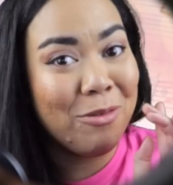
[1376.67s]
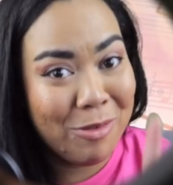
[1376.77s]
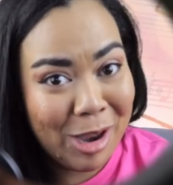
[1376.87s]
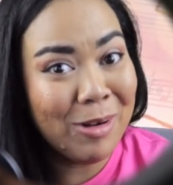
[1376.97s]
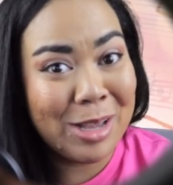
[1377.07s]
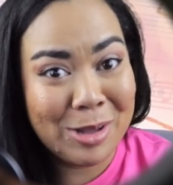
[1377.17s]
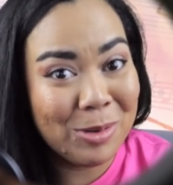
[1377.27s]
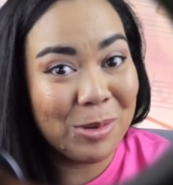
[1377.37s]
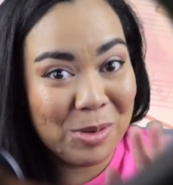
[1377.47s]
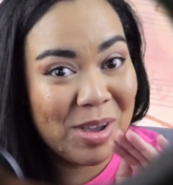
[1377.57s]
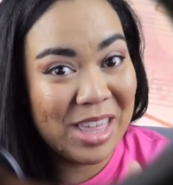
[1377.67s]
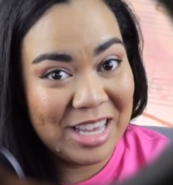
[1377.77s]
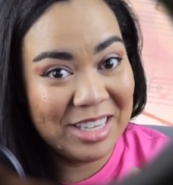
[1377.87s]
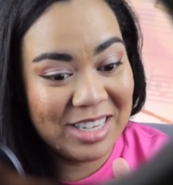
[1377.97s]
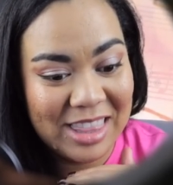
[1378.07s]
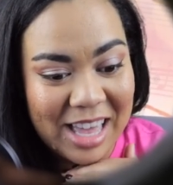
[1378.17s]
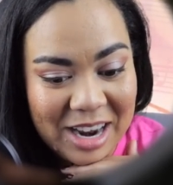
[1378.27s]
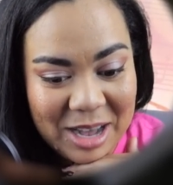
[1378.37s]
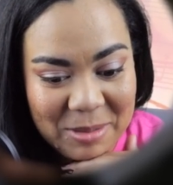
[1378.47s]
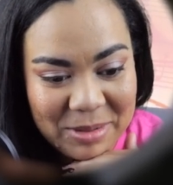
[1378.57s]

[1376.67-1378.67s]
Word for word: Very cool the way that he set that up.